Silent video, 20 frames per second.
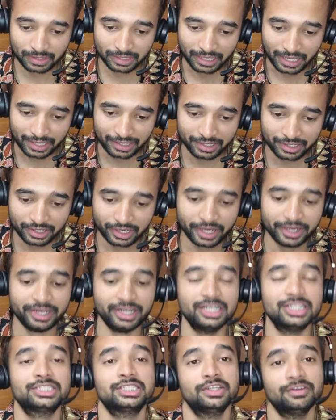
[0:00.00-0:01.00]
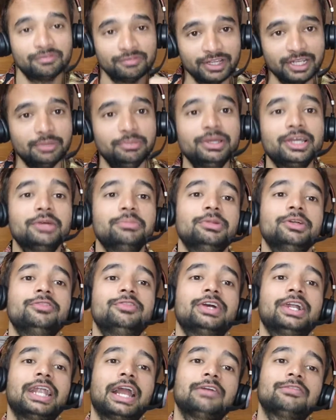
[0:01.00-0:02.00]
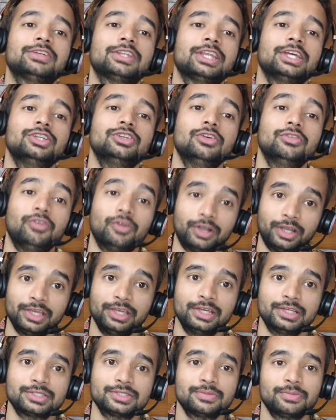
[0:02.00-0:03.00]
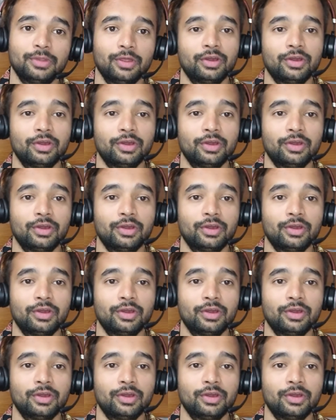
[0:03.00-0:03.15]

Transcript: the career in IT industry will become difficult after the age of 40 years.